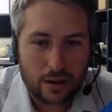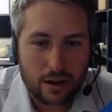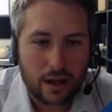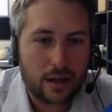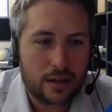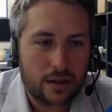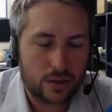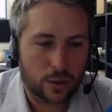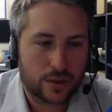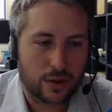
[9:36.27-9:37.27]
He
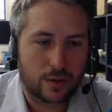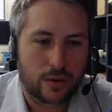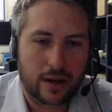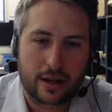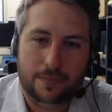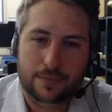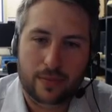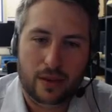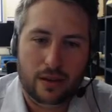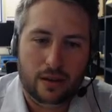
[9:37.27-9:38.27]
is also
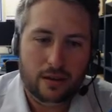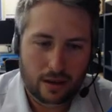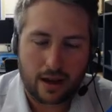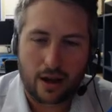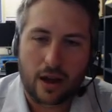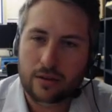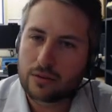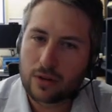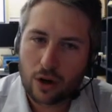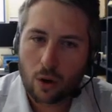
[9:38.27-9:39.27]
and
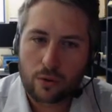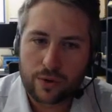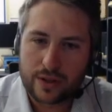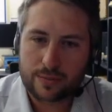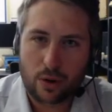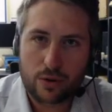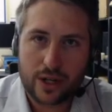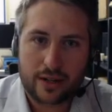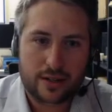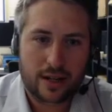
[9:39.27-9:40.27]
the goal for this
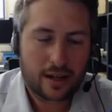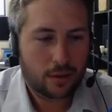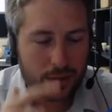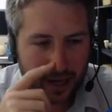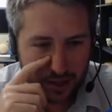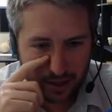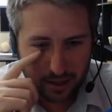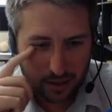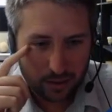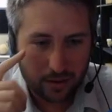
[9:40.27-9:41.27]
project here was actually
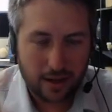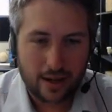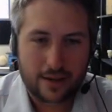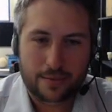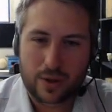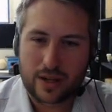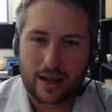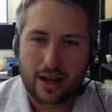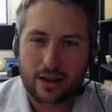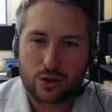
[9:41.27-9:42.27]
to
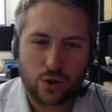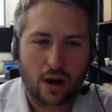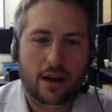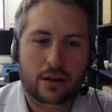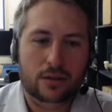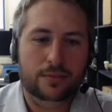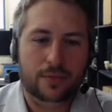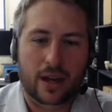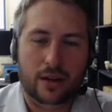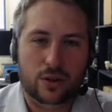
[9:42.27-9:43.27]
trial
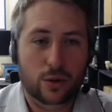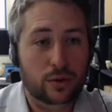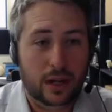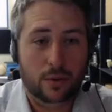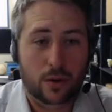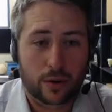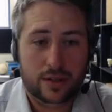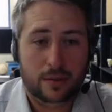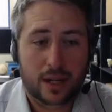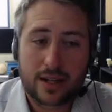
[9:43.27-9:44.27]
neural network auto
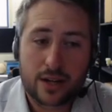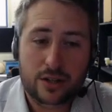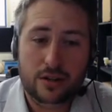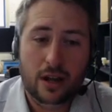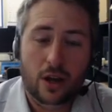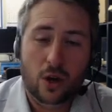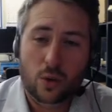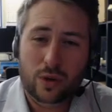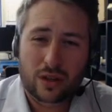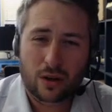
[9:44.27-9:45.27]
segmentation
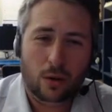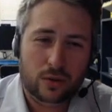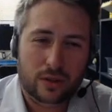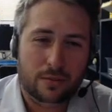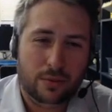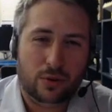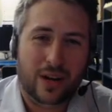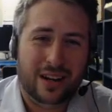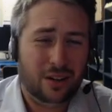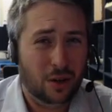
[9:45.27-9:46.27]
with the goal to
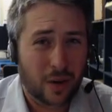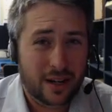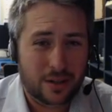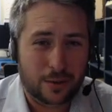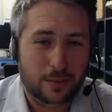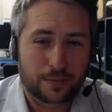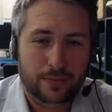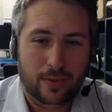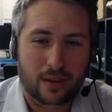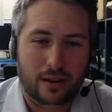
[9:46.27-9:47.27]
create a QA tool
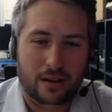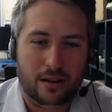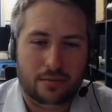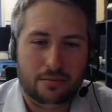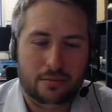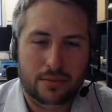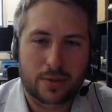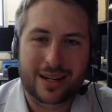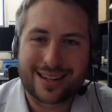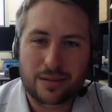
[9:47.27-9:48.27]
to
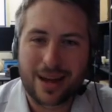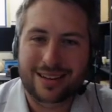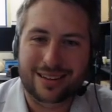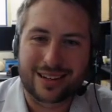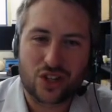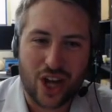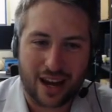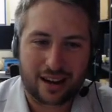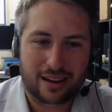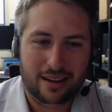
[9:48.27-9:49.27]
be independently
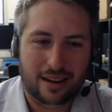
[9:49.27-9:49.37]
check